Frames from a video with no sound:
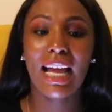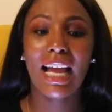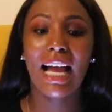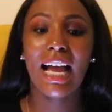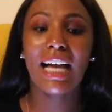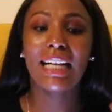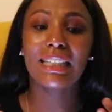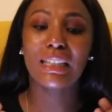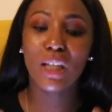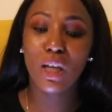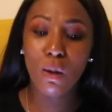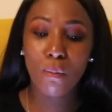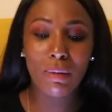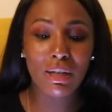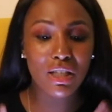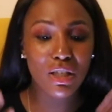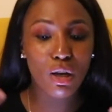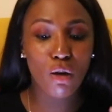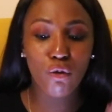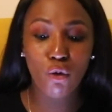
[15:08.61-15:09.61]
I tell
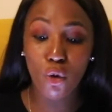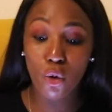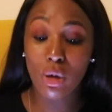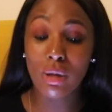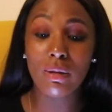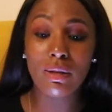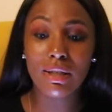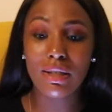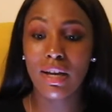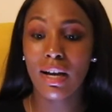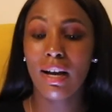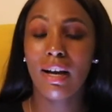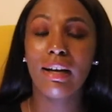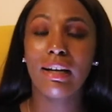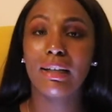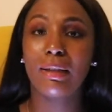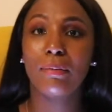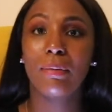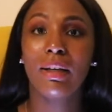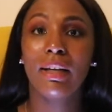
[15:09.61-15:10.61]
myself all the
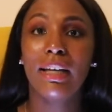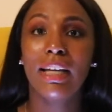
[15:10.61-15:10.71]
time,